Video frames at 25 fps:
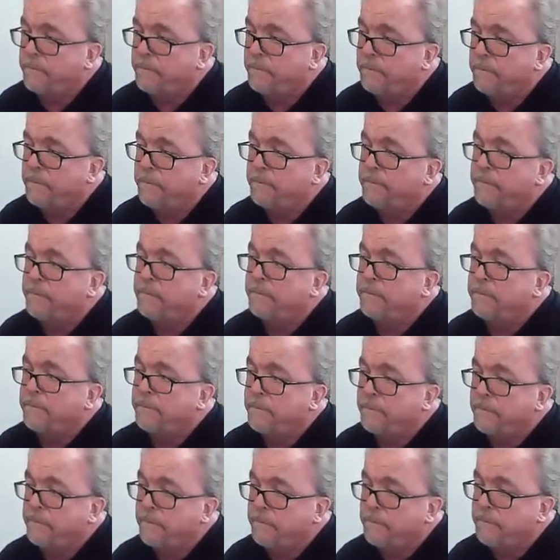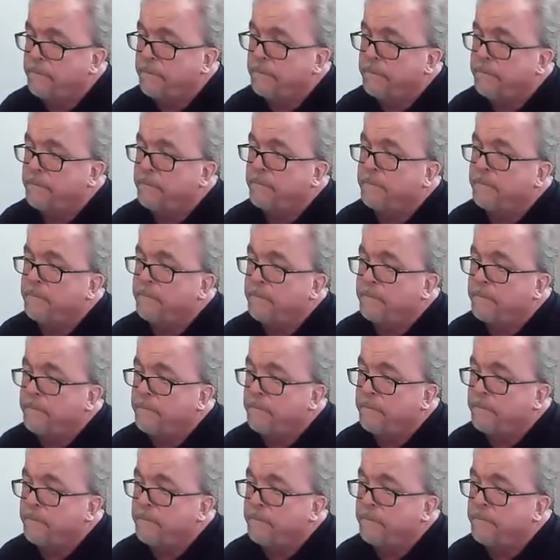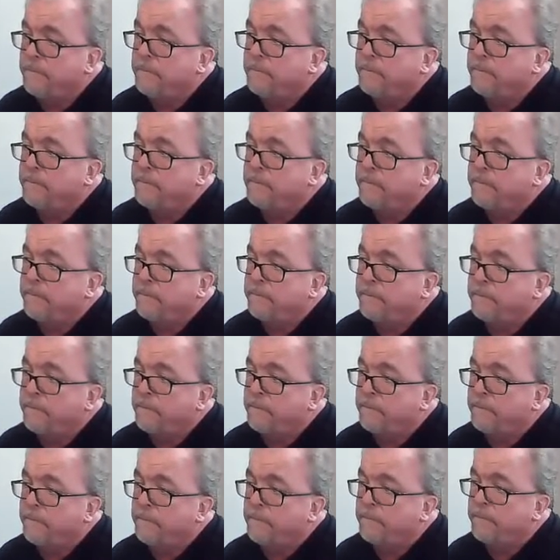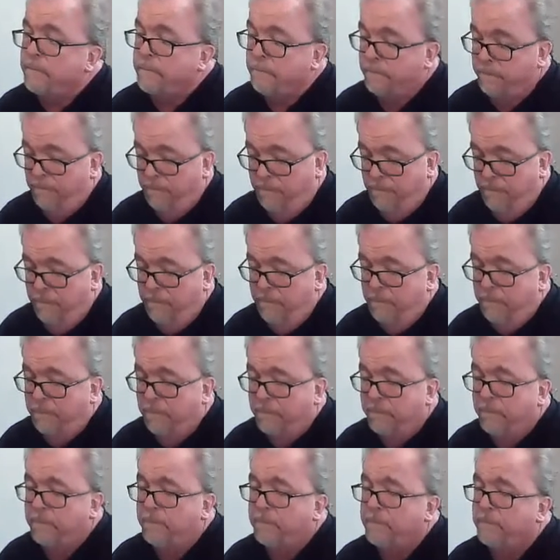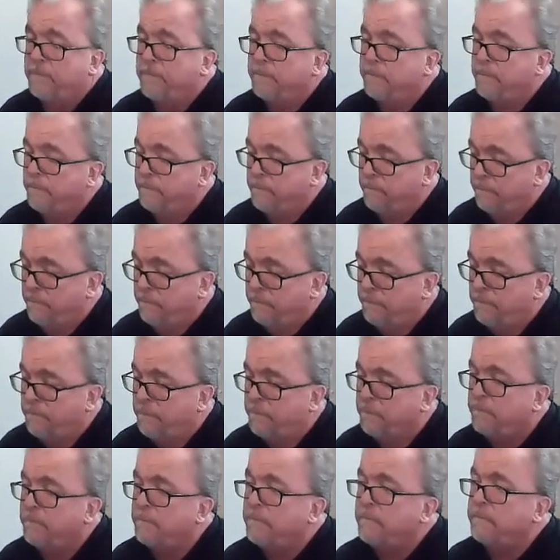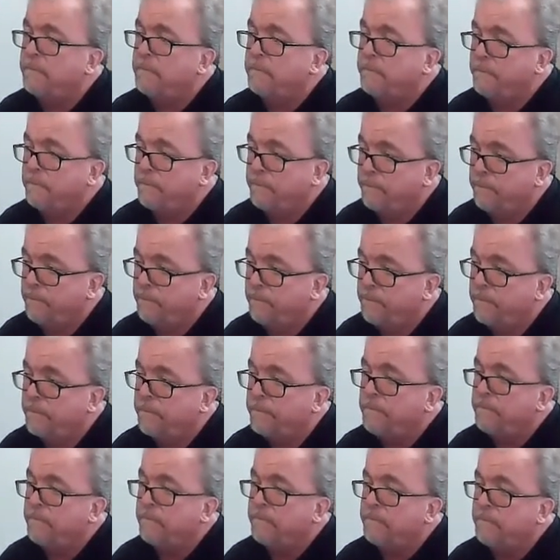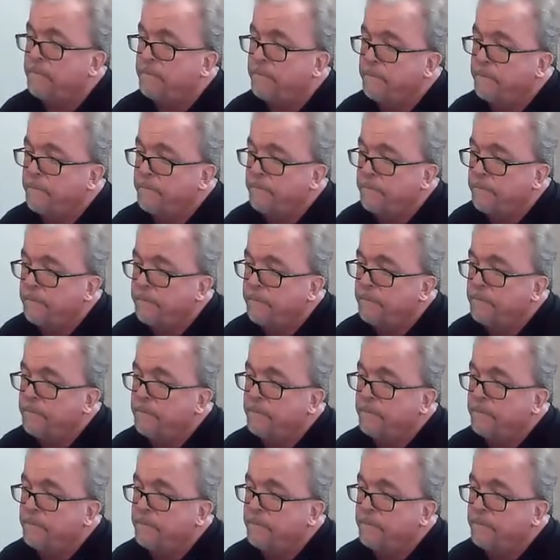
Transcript: The person shown says nothing.